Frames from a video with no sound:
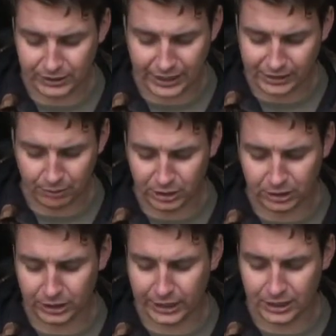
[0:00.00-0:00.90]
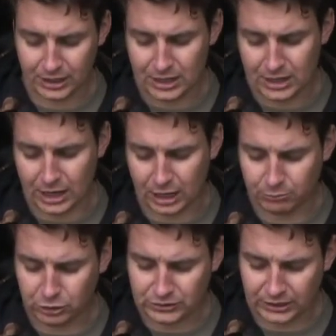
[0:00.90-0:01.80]
They come in on it, and
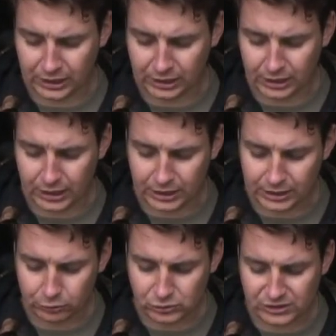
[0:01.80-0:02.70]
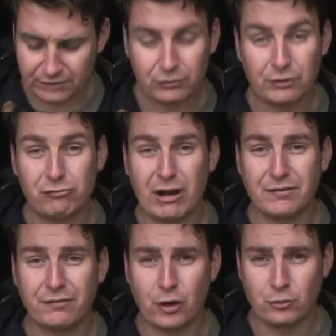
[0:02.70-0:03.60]
I'm using a little sliver of red
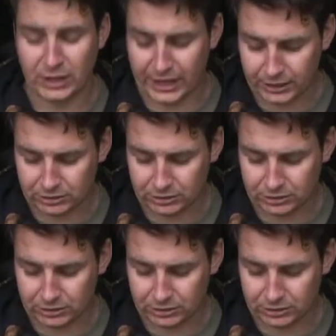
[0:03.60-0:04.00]
foam there,